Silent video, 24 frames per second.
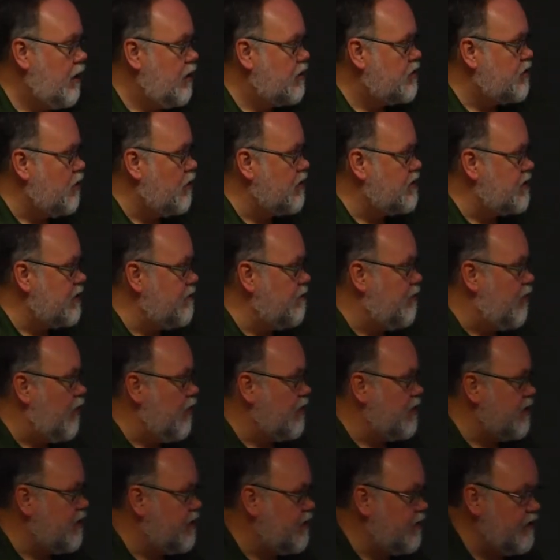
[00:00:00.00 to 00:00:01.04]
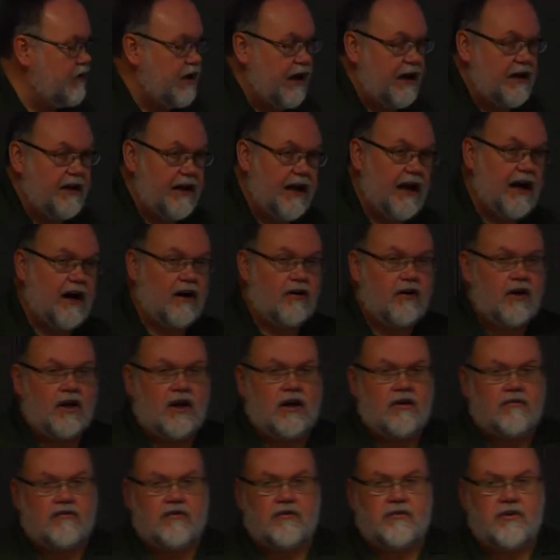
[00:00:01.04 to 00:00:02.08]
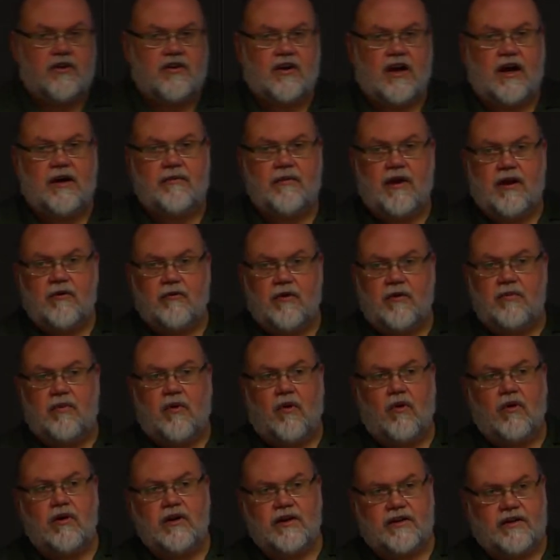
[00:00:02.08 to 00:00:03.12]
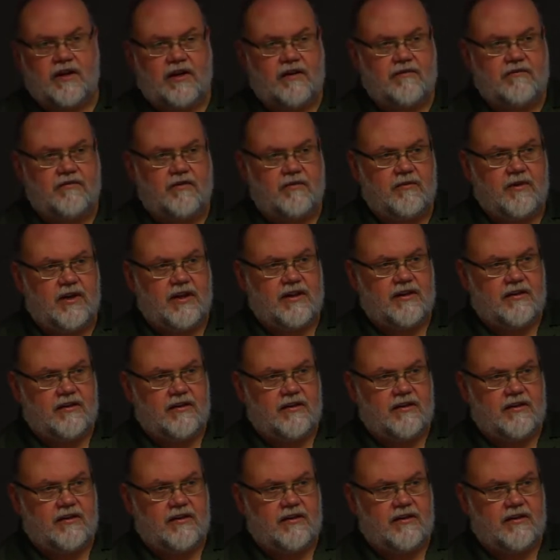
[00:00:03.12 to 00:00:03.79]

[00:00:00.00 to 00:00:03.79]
So it's important to do that. Now, from the time they report it then, from the